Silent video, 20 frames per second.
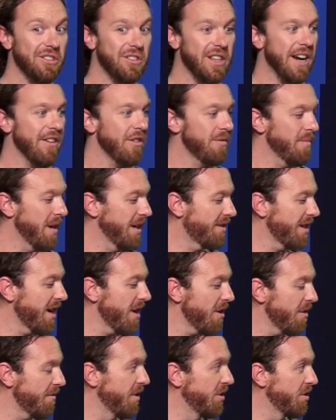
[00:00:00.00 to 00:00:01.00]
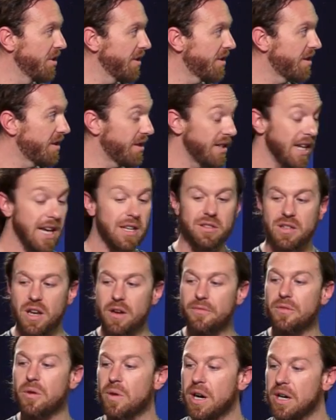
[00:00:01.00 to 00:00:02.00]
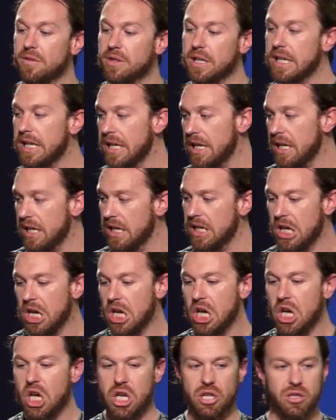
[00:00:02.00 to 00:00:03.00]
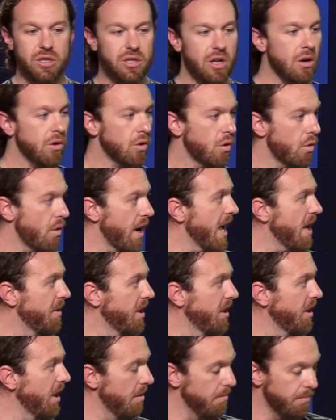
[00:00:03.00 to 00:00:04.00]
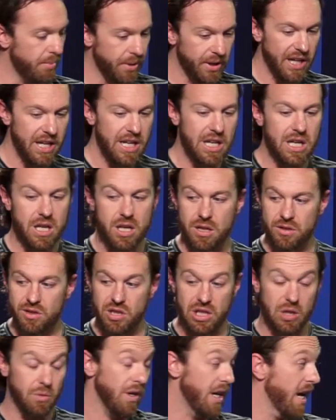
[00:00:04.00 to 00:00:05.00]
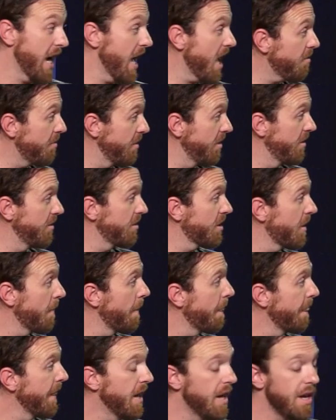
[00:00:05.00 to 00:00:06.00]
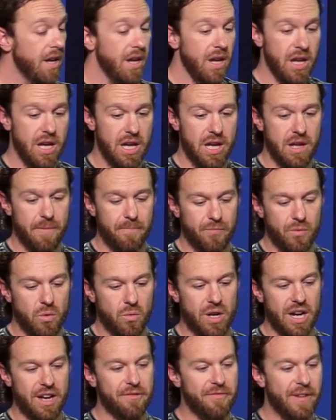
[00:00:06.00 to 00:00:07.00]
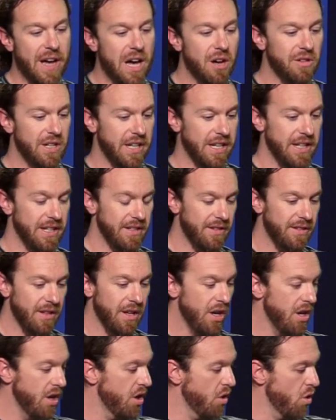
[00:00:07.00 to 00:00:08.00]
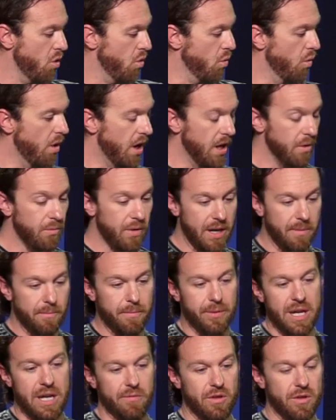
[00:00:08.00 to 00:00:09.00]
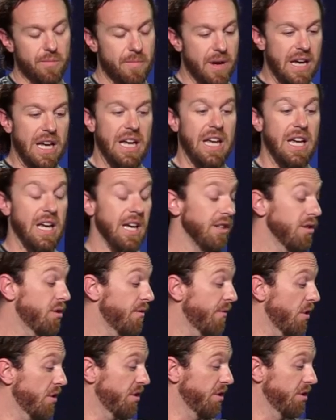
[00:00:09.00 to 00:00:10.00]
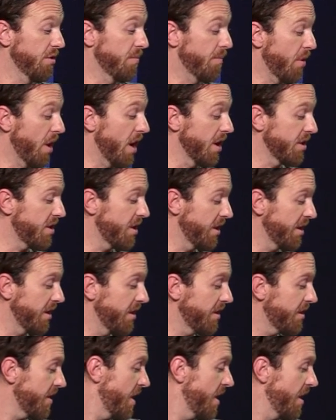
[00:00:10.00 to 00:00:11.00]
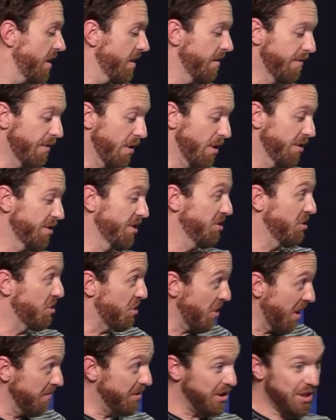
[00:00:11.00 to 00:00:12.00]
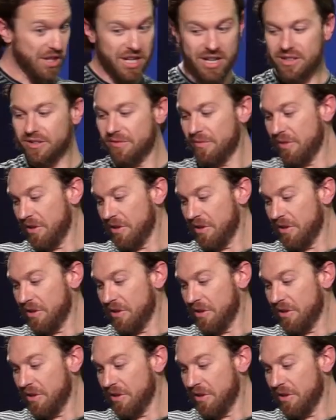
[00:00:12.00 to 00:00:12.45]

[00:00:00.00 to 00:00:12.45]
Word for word: do that with myself and just set stuff around the kit and start grabbing and playing and see what happens mm -hmm. and what i found is one when i'm playing with my hands versus brushes versus drumsticks